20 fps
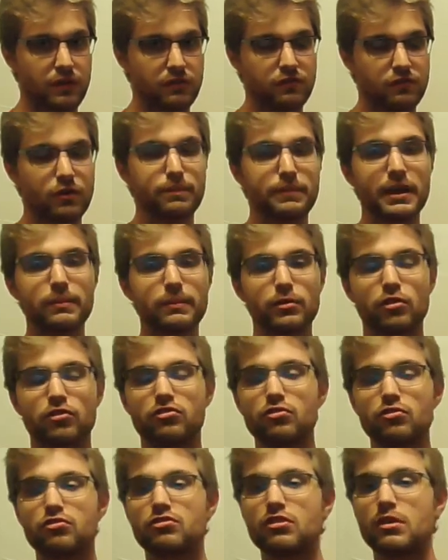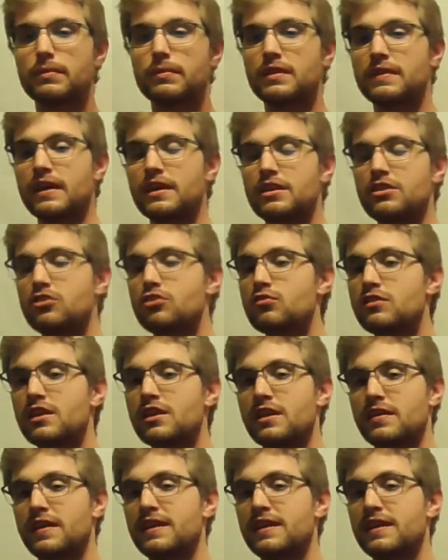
to be able to do something that you didn't